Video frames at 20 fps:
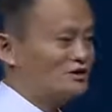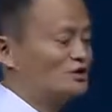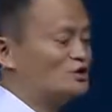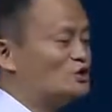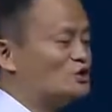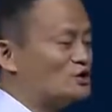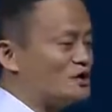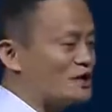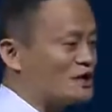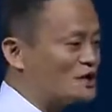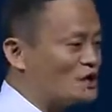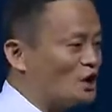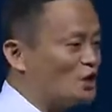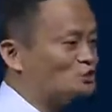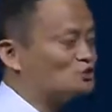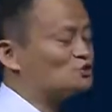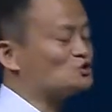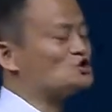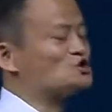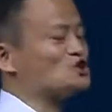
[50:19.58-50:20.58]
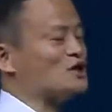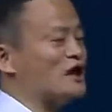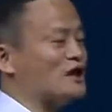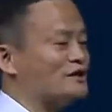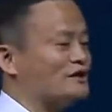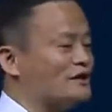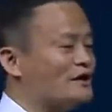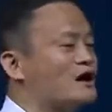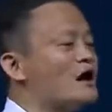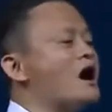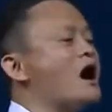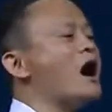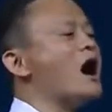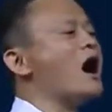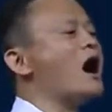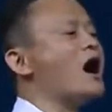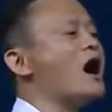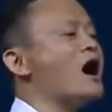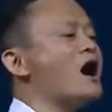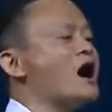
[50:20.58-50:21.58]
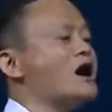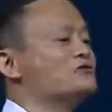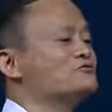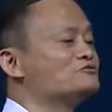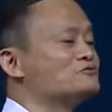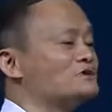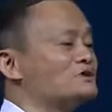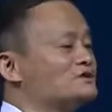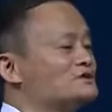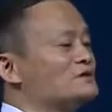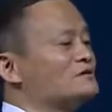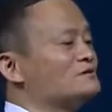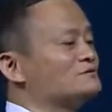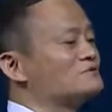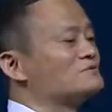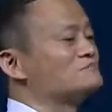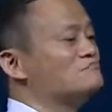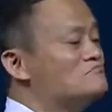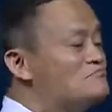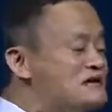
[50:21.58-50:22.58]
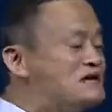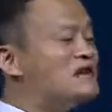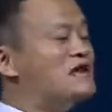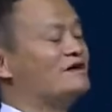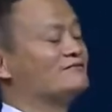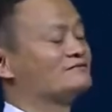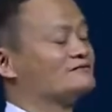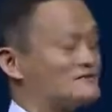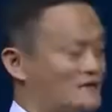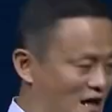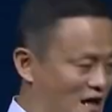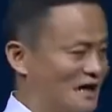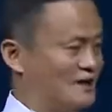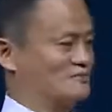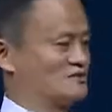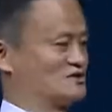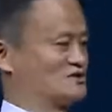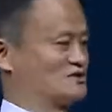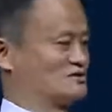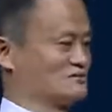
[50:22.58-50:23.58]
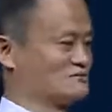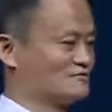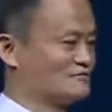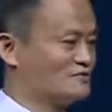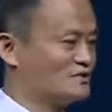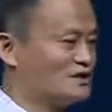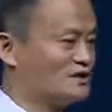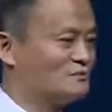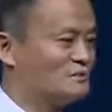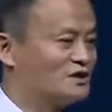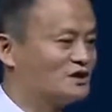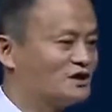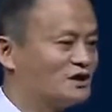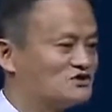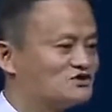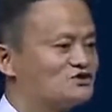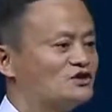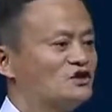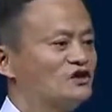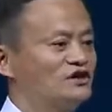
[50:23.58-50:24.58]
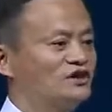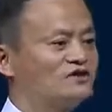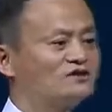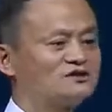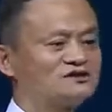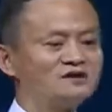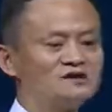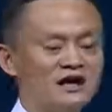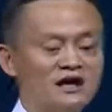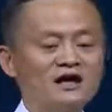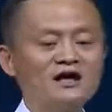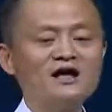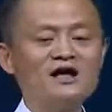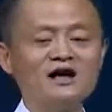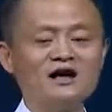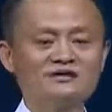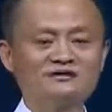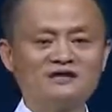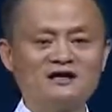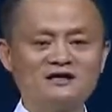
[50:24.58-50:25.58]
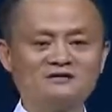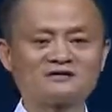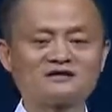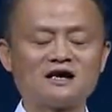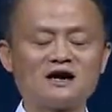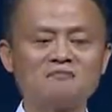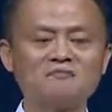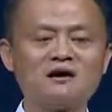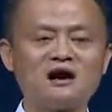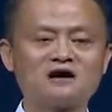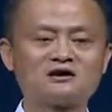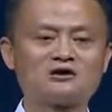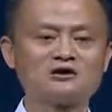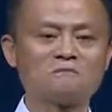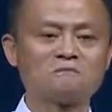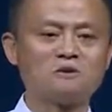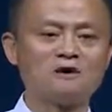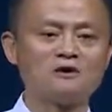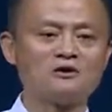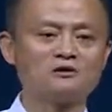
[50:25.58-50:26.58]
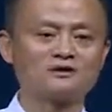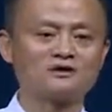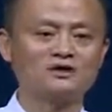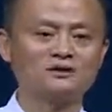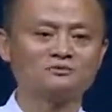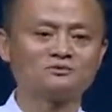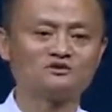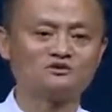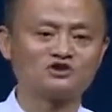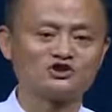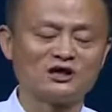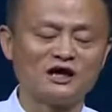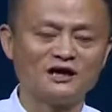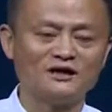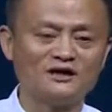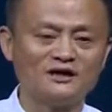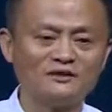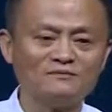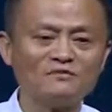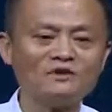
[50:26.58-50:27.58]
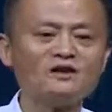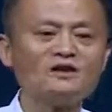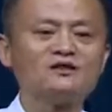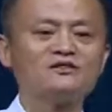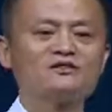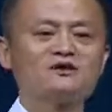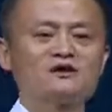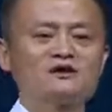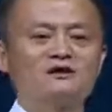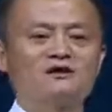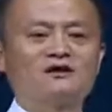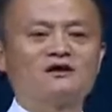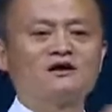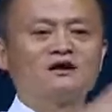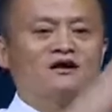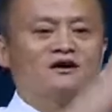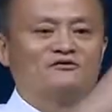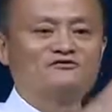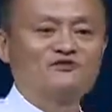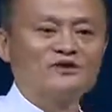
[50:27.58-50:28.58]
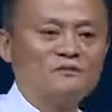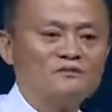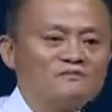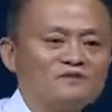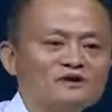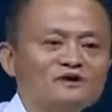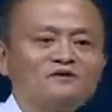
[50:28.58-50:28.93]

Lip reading: You can go to China 100 million times because internet. At that time, Marco Polo came to China. There are a lot of